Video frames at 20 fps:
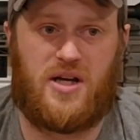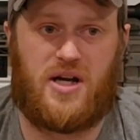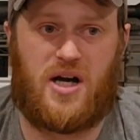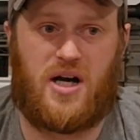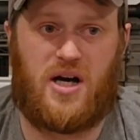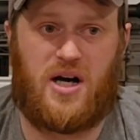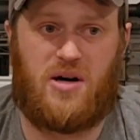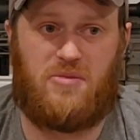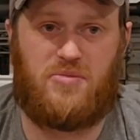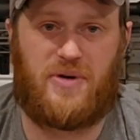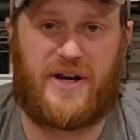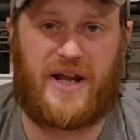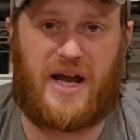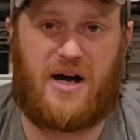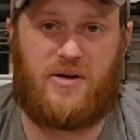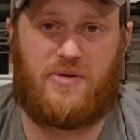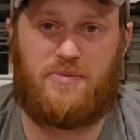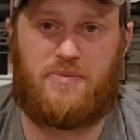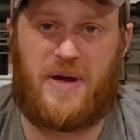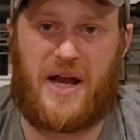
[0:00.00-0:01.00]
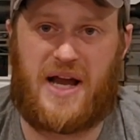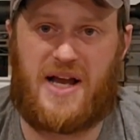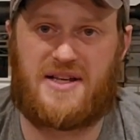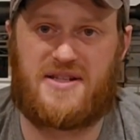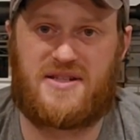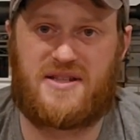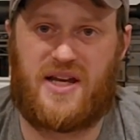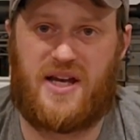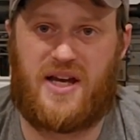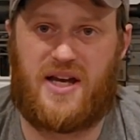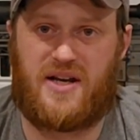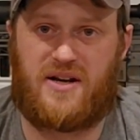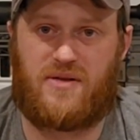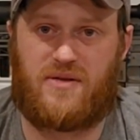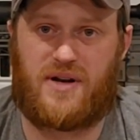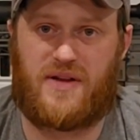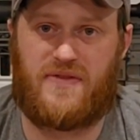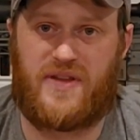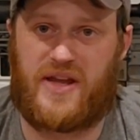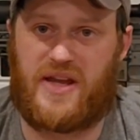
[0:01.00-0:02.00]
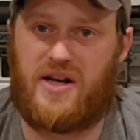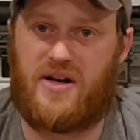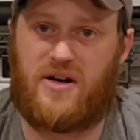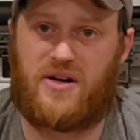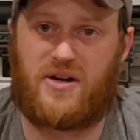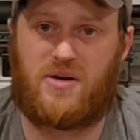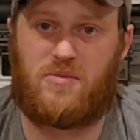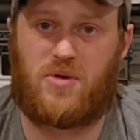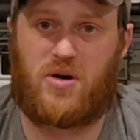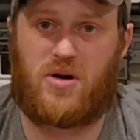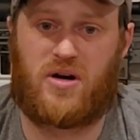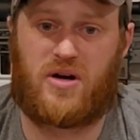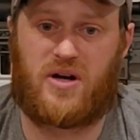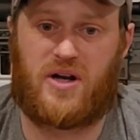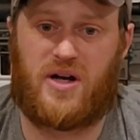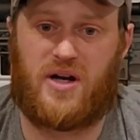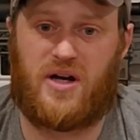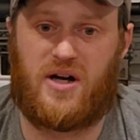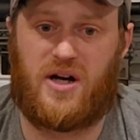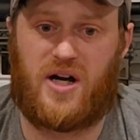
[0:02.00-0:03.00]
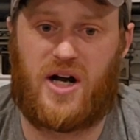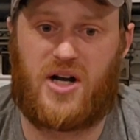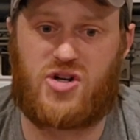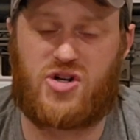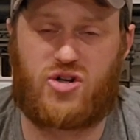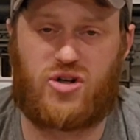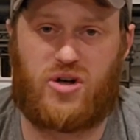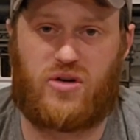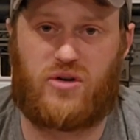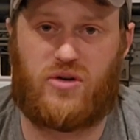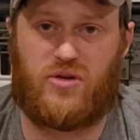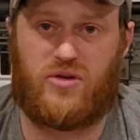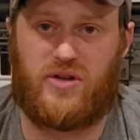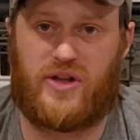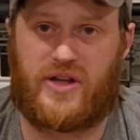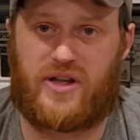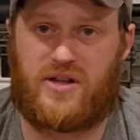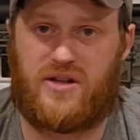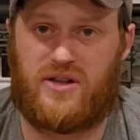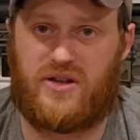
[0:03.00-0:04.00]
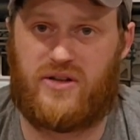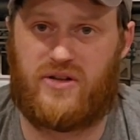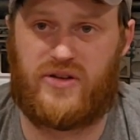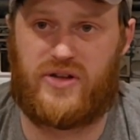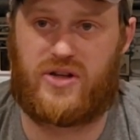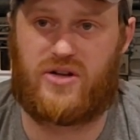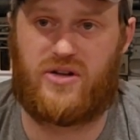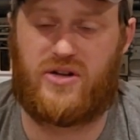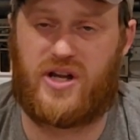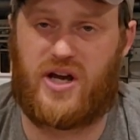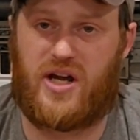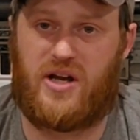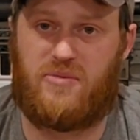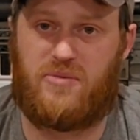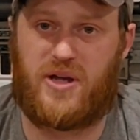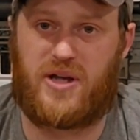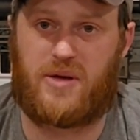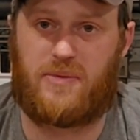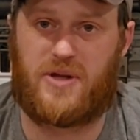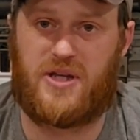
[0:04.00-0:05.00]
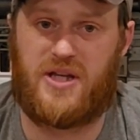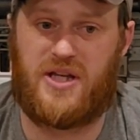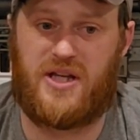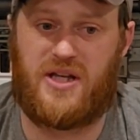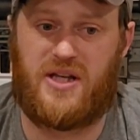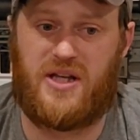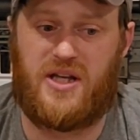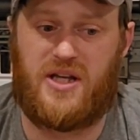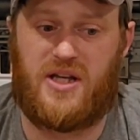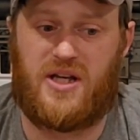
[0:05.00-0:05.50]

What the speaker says: But out past that, around the 800 mark, I struggled, literally could not pick up a hit,